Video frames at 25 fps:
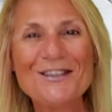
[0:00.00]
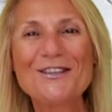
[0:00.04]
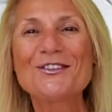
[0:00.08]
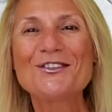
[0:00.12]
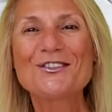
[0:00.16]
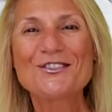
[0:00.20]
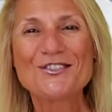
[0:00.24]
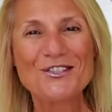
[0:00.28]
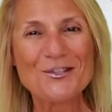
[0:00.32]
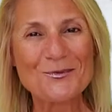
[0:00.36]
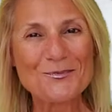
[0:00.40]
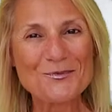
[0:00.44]

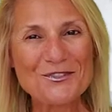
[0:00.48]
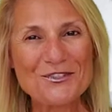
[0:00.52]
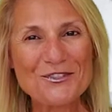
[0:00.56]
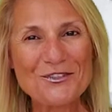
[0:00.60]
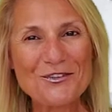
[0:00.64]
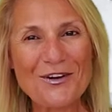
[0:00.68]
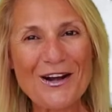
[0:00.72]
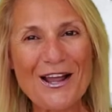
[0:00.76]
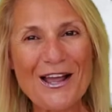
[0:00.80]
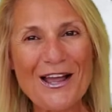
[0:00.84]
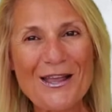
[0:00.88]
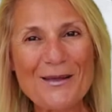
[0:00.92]

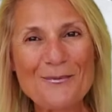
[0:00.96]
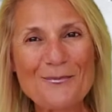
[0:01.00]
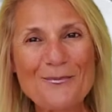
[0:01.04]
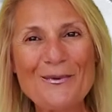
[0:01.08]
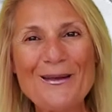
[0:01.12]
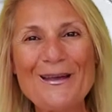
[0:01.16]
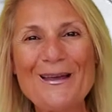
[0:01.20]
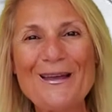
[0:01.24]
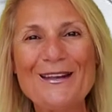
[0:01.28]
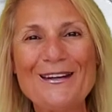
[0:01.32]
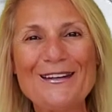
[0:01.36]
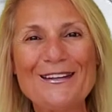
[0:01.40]
subscribe
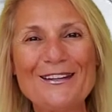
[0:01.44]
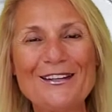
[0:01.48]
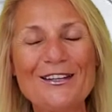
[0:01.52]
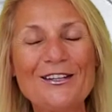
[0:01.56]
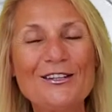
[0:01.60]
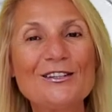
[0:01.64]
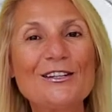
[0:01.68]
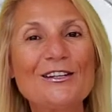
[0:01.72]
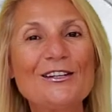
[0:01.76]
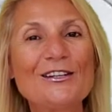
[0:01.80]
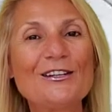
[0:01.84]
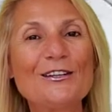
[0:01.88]
and
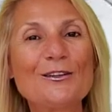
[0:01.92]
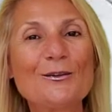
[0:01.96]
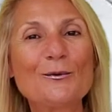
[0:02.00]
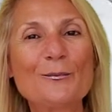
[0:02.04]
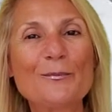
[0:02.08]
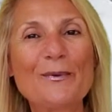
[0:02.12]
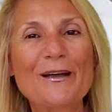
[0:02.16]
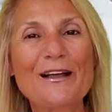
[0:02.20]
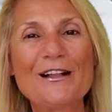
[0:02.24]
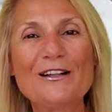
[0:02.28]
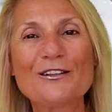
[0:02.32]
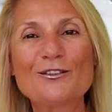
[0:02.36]
hit the little
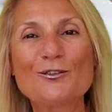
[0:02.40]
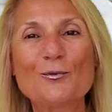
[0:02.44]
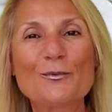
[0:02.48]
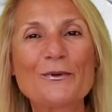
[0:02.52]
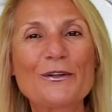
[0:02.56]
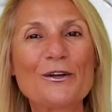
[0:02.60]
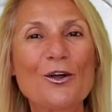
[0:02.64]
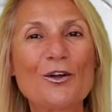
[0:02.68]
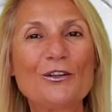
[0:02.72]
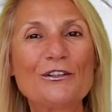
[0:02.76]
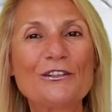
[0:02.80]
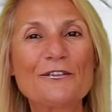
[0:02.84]
bell to be
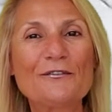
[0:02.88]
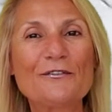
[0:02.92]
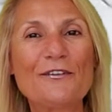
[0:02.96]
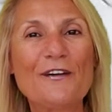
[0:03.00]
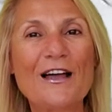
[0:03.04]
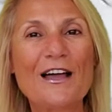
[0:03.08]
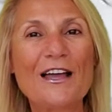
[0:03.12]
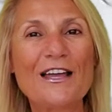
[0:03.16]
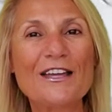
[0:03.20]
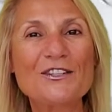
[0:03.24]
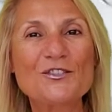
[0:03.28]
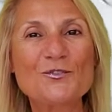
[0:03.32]

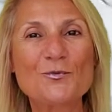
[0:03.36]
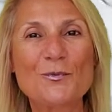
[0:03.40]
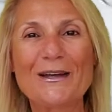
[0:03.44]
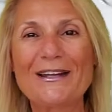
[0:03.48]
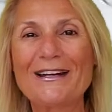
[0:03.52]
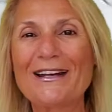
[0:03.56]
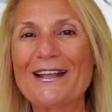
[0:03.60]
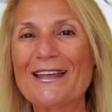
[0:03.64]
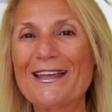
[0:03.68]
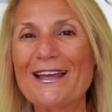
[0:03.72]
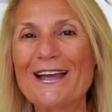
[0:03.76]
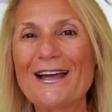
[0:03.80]
notified when
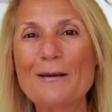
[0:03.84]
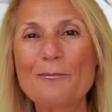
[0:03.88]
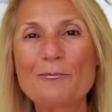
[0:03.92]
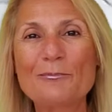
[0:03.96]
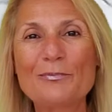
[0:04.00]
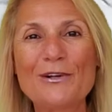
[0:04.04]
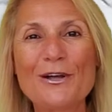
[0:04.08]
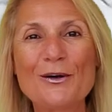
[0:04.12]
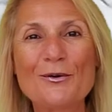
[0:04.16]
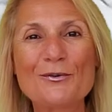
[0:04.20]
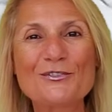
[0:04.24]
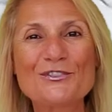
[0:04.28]
I
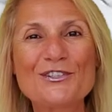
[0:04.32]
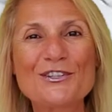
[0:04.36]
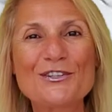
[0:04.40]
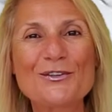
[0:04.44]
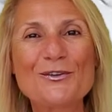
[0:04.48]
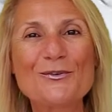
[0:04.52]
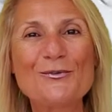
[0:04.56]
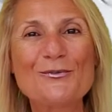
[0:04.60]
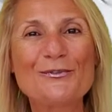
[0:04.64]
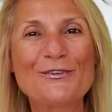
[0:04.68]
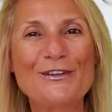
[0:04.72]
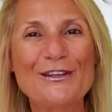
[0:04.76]
upload a
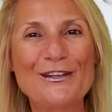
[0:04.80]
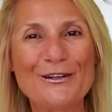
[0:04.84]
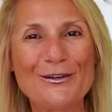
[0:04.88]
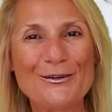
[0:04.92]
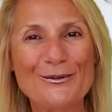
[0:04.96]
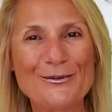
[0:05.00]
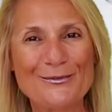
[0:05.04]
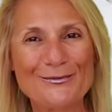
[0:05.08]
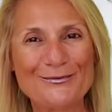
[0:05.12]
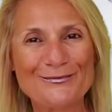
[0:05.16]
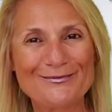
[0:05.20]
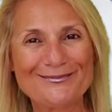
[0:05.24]
new
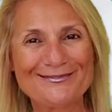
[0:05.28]
video.